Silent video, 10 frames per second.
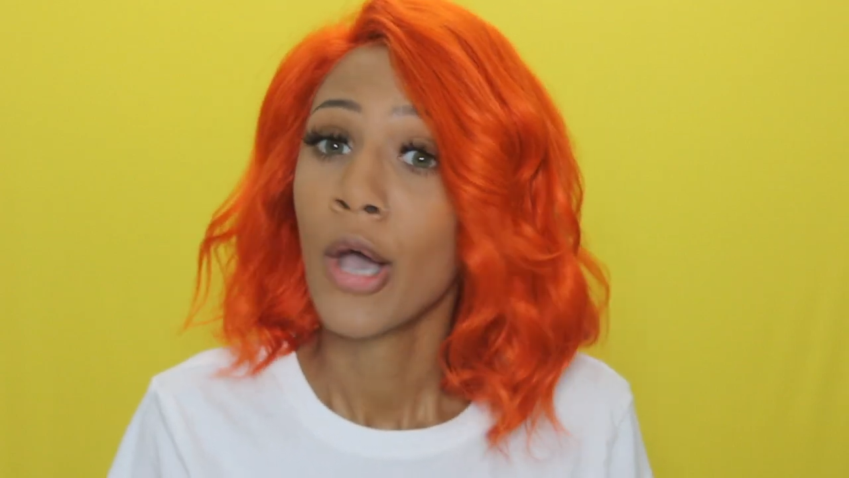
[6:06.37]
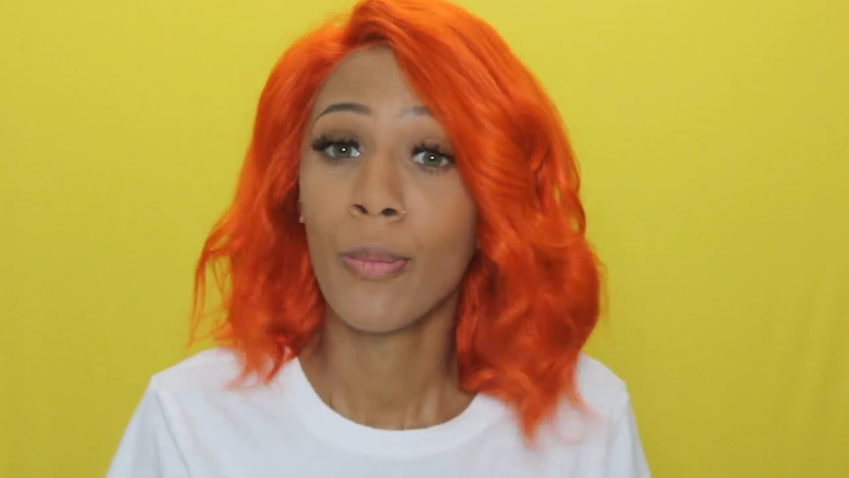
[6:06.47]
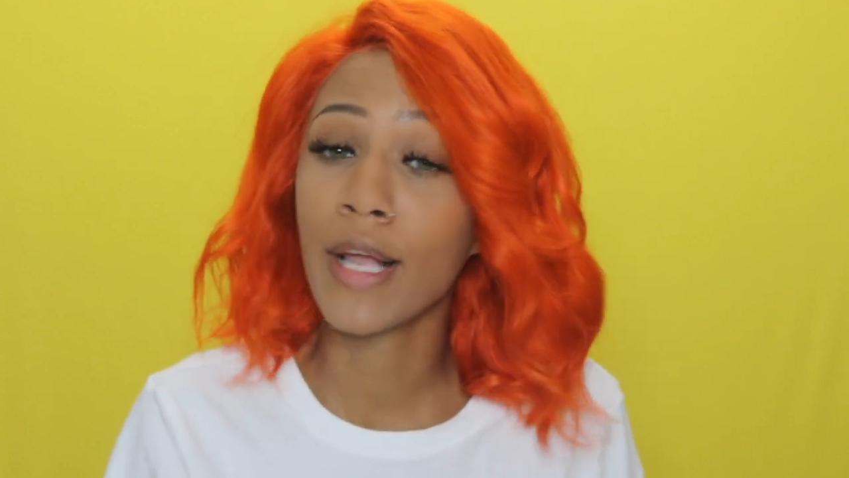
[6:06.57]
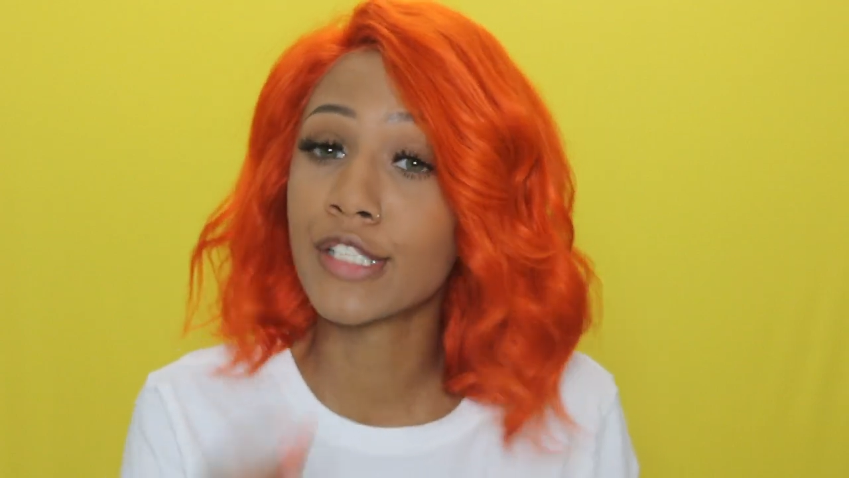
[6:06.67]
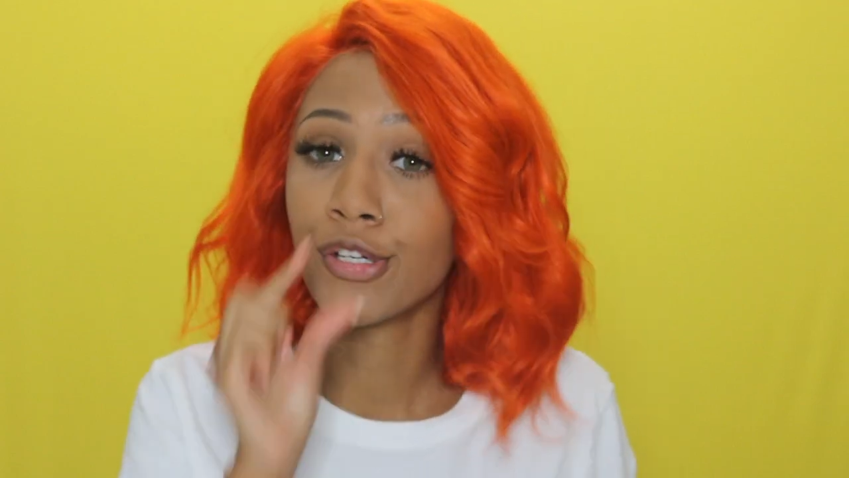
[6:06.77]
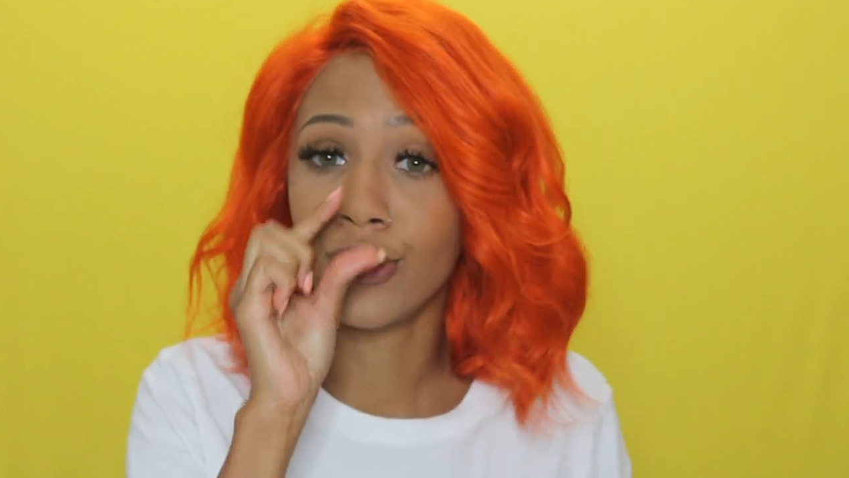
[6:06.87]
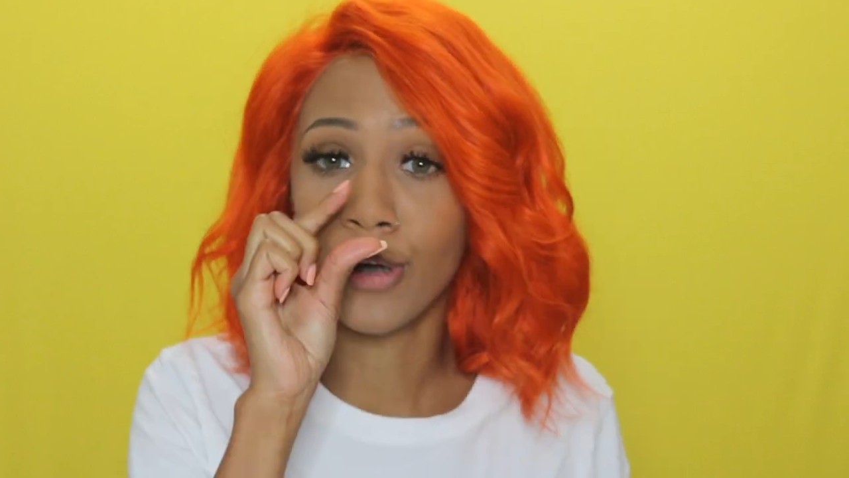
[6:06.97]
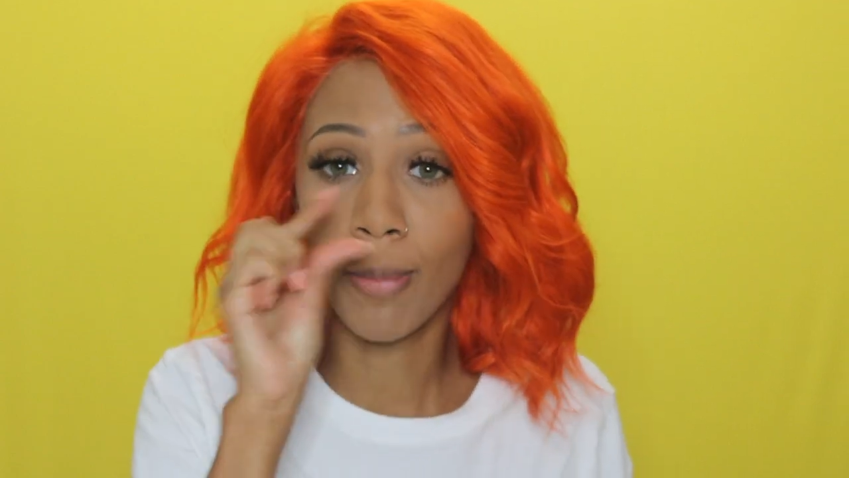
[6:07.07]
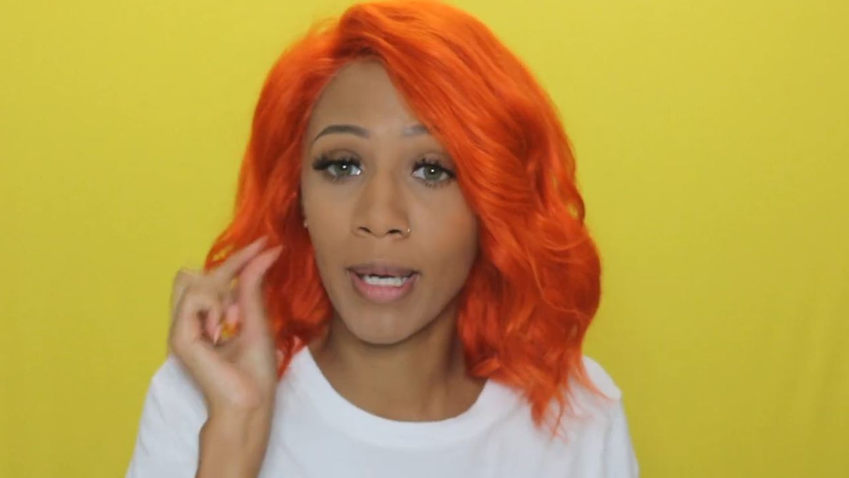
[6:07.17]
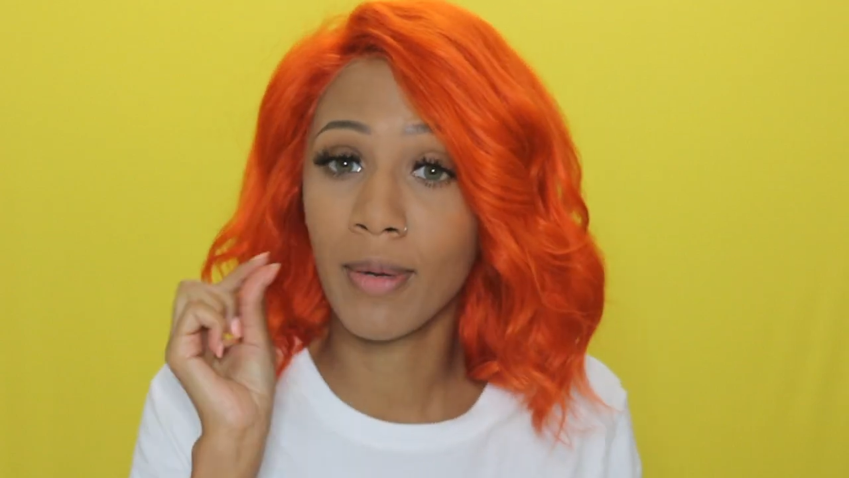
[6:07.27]
which
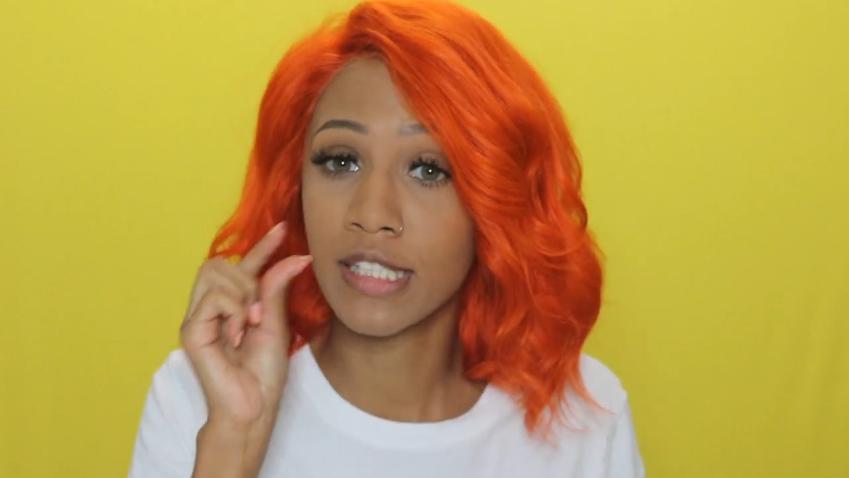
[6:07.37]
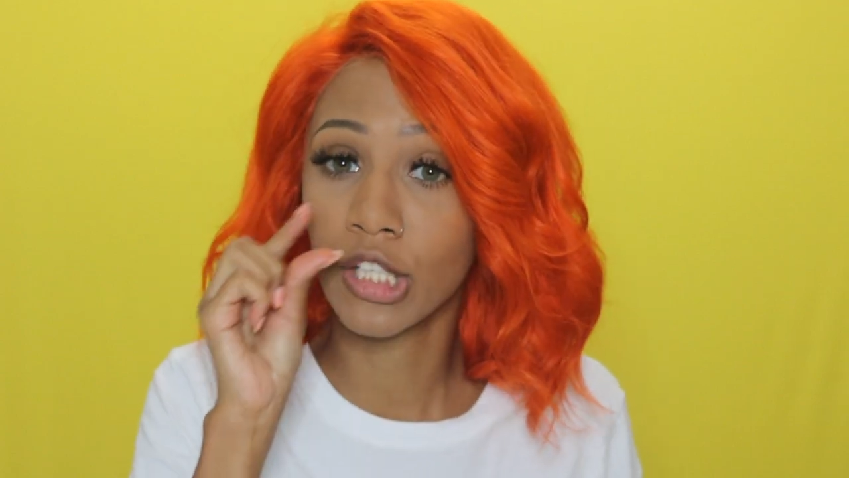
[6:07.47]
nobody wants a